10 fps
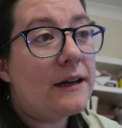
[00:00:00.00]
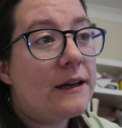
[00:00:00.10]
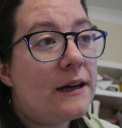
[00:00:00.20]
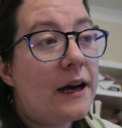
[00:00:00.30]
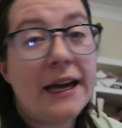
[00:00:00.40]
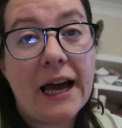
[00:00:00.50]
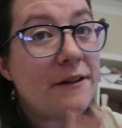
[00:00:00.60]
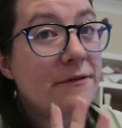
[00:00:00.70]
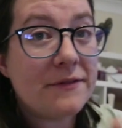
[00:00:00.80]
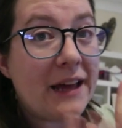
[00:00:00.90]
and I
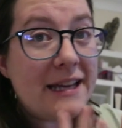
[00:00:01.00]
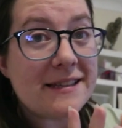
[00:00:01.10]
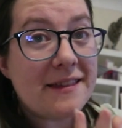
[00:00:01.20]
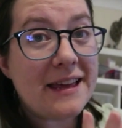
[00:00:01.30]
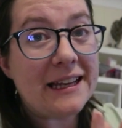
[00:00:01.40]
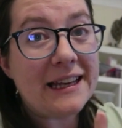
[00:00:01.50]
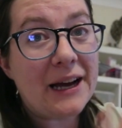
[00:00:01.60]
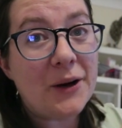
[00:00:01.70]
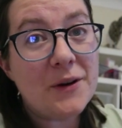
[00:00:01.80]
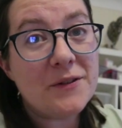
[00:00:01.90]
have, that is a thing
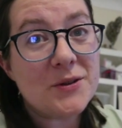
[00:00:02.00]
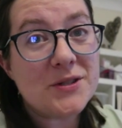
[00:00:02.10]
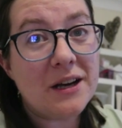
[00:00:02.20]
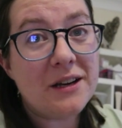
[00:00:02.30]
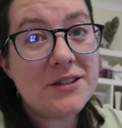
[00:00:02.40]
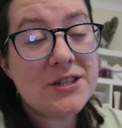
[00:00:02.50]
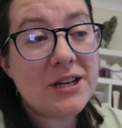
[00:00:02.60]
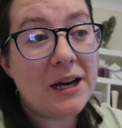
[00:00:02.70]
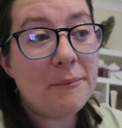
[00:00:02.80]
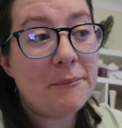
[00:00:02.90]
now. If you search
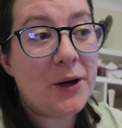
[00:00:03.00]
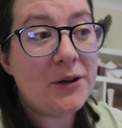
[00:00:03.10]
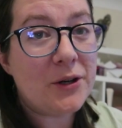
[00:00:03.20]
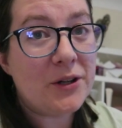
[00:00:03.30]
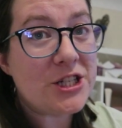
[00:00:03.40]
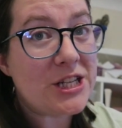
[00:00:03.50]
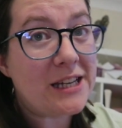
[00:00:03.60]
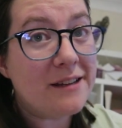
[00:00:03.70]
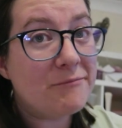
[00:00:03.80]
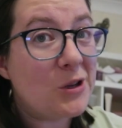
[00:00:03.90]
Ponyology,
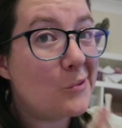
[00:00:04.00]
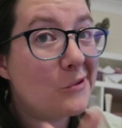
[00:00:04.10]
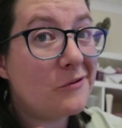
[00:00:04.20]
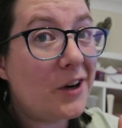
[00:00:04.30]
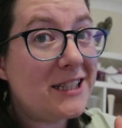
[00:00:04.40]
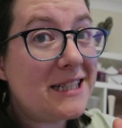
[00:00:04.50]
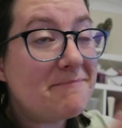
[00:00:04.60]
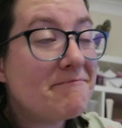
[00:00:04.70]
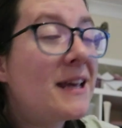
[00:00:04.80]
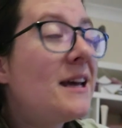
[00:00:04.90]
you will find it.
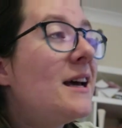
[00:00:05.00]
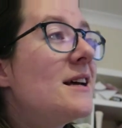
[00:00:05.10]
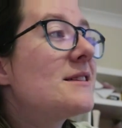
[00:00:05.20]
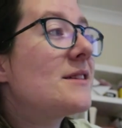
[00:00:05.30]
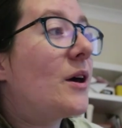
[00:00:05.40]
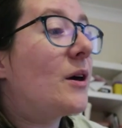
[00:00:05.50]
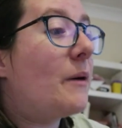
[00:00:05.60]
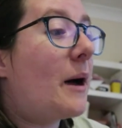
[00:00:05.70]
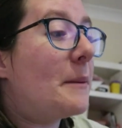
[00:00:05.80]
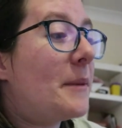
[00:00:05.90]
So
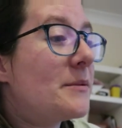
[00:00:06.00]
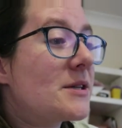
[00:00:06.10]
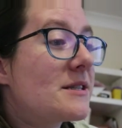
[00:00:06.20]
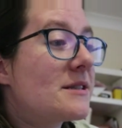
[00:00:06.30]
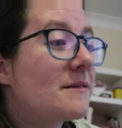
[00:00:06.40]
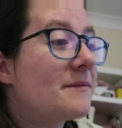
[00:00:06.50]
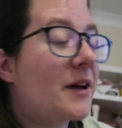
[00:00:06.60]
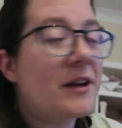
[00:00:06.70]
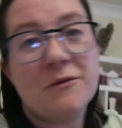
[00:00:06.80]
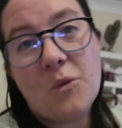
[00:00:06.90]
I'm just
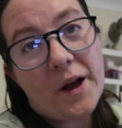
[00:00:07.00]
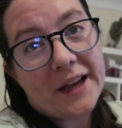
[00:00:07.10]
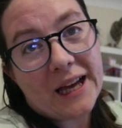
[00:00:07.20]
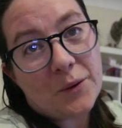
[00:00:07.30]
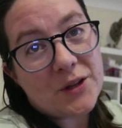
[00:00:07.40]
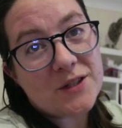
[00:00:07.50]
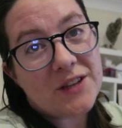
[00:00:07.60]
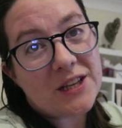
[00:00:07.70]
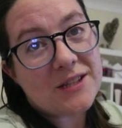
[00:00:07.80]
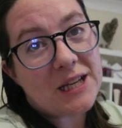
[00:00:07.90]
kind of working out what these
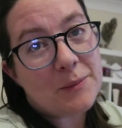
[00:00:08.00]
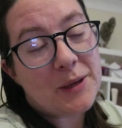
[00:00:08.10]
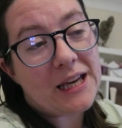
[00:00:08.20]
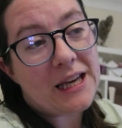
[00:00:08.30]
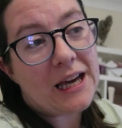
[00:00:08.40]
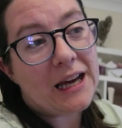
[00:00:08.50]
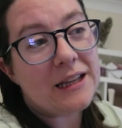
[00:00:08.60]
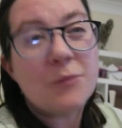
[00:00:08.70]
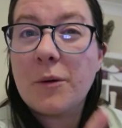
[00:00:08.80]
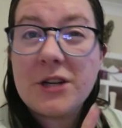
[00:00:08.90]
videos are going to be, and
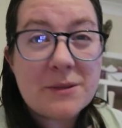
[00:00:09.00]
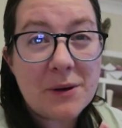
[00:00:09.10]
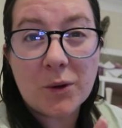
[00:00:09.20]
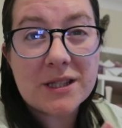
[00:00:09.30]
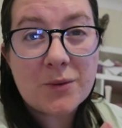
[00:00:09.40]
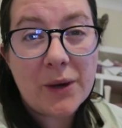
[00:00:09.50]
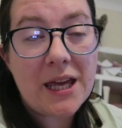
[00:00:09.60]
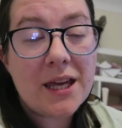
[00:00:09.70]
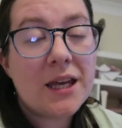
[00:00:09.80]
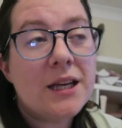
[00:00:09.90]
they'll probably just be once a
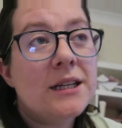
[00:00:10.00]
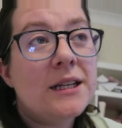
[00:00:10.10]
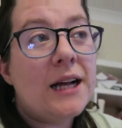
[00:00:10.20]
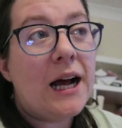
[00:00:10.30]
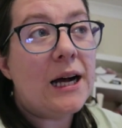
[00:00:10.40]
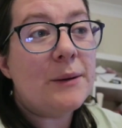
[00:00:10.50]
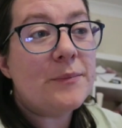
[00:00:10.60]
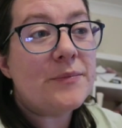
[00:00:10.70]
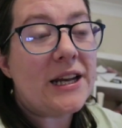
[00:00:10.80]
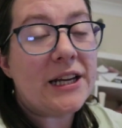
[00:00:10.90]
week.
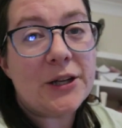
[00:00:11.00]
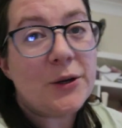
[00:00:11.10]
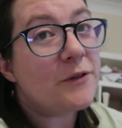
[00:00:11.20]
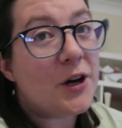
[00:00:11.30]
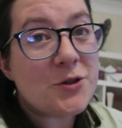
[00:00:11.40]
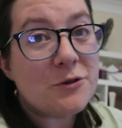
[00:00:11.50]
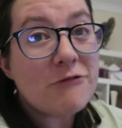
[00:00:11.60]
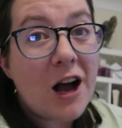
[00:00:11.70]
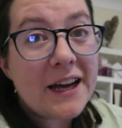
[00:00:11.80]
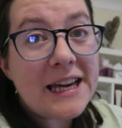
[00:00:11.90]
They'll include virtual
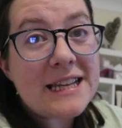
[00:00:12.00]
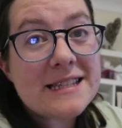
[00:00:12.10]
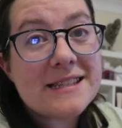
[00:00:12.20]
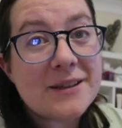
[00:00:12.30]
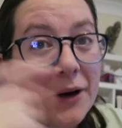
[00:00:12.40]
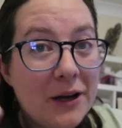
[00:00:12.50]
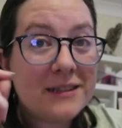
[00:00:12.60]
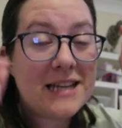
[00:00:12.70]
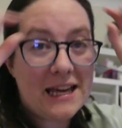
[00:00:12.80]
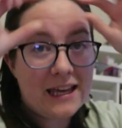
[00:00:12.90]
rides, so I'll
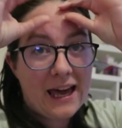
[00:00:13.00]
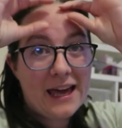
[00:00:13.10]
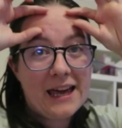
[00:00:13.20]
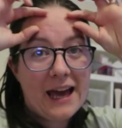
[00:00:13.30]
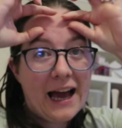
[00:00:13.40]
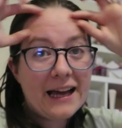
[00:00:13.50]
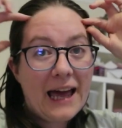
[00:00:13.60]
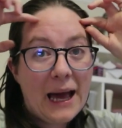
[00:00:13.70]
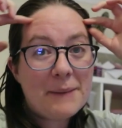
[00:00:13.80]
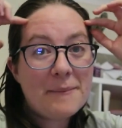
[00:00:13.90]
take a hat
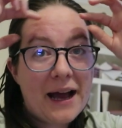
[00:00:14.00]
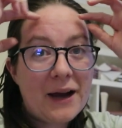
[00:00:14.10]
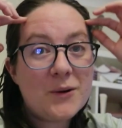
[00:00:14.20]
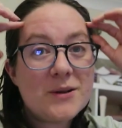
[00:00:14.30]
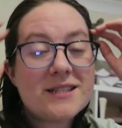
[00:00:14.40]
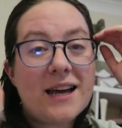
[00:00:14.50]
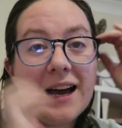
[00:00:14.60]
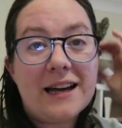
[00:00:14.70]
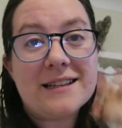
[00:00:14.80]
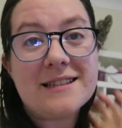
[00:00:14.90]
cam out
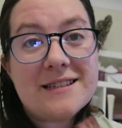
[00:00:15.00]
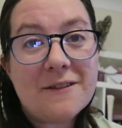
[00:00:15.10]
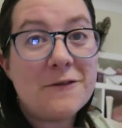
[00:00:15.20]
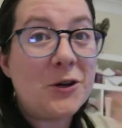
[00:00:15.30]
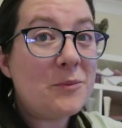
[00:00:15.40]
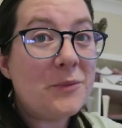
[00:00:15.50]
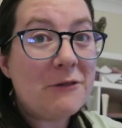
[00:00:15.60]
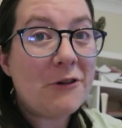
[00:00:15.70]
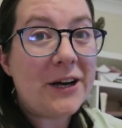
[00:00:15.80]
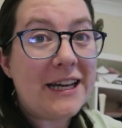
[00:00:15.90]
and film my
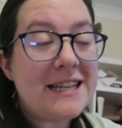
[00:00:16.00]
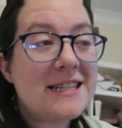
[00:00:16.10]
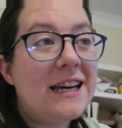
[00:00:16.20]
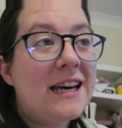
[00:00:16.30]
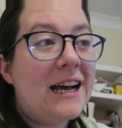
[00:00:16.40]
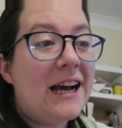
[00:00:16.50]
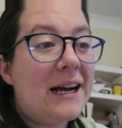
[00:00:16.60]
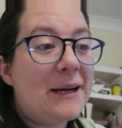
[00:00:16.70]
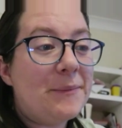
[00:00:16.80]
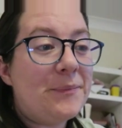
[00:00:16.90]
ride.
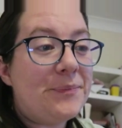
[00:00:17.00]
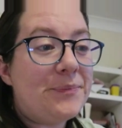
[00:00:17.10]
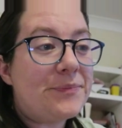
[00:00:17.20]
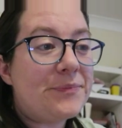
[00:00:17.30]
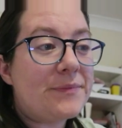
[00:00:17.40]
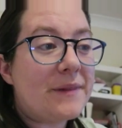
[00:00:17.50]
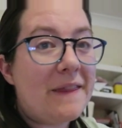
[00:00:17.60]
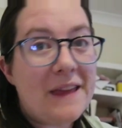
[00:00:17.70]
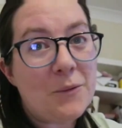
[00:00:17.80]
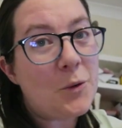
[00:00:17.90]

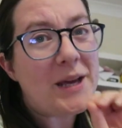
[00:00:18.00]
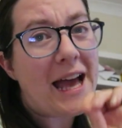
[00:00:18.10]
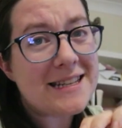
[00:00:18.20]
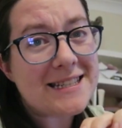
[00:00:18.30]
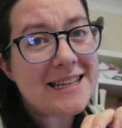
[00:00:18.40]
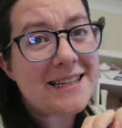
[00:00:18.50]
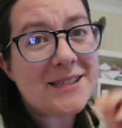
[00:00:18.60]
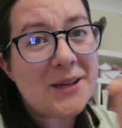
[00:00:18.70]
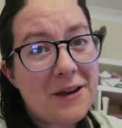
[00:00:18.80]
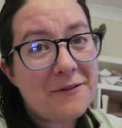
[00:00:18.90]
They will be edited,
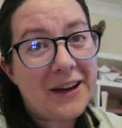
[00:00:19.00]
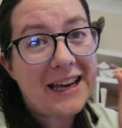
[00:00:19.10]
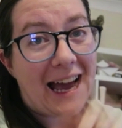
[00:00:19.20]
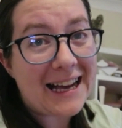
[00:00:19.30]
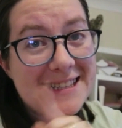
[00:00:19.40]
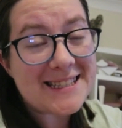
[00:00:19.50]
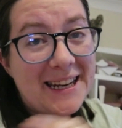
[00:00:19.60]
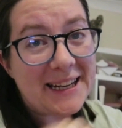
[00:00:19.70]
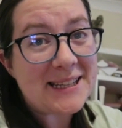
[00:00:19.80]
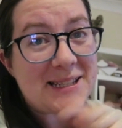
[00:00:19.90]
so I
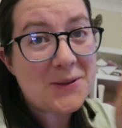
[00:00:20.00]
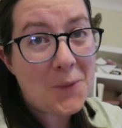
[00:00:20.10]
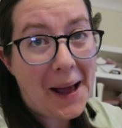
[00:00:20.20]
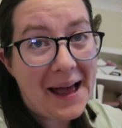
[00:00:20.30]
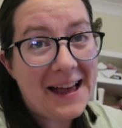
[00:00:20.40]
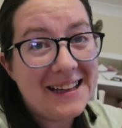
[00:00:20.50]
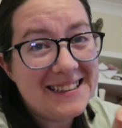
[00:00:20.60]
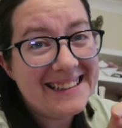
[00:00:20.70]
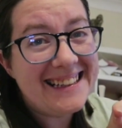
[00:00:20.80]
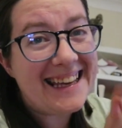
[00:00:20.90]
accidentally swear
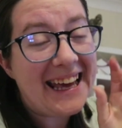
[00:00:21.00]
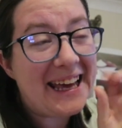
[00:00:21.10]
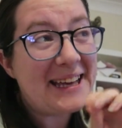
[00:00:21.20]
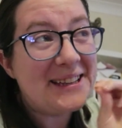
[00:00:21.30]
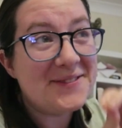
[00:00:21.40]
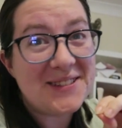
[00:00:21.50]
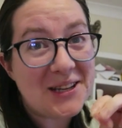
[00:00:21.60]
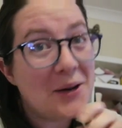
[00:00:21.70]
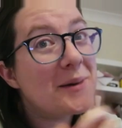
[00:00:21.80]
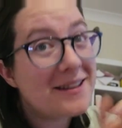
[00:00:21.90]
in the
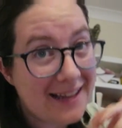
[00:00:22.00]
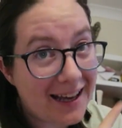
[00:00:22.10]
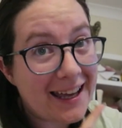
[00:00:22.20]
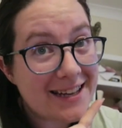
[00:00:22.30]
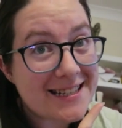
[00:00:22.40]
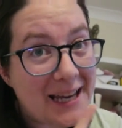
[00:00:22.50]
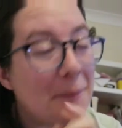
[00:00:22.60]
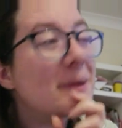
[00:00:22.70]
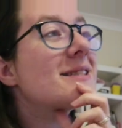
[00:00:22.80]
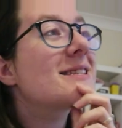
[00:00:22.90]
video, because that occasionally
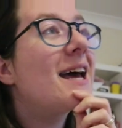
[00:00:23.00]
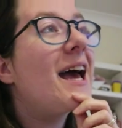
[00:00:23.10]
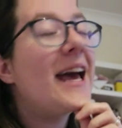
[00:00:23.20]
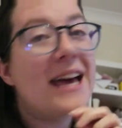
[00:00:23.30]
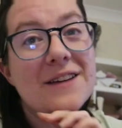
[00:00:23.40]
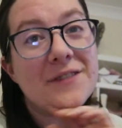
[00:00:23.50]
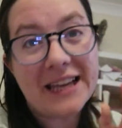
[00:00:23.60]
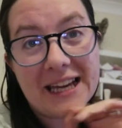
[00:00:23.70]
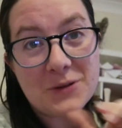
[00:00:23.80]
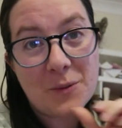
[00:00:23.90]
happens if I
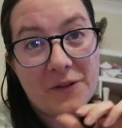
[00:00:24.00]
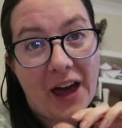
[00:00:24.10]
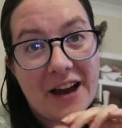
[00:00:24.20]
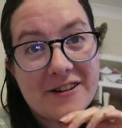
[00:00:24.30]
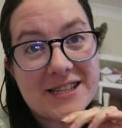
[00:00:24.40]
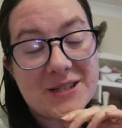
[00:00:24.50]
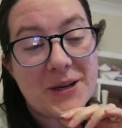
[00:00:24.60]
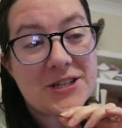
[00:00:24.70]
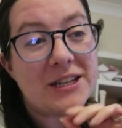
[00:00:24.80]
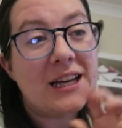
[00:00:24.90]
get into a bit of a hairy
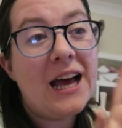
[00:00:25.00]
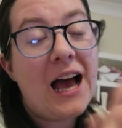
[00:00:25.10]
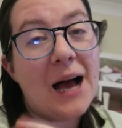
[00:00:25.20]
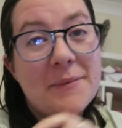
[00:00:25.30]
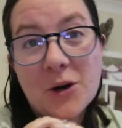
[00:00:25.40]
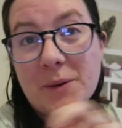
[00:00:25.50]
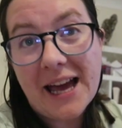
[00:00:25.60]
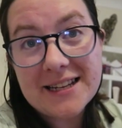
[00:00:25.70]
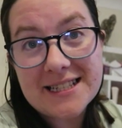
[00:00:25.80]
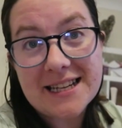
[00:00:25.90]
situation, and they will be
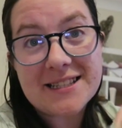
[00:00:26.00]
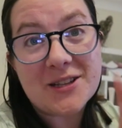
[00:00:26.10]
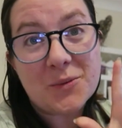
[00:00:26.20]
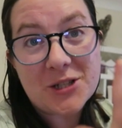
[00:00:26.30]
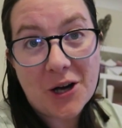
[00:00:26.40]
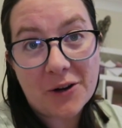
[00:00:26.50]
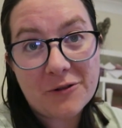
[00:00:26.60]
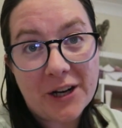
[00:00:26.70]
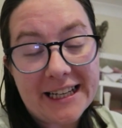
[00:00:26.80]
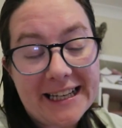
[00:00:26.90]
edited, so they'll be child
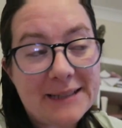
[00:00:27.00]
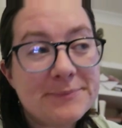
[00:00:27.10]
friendly.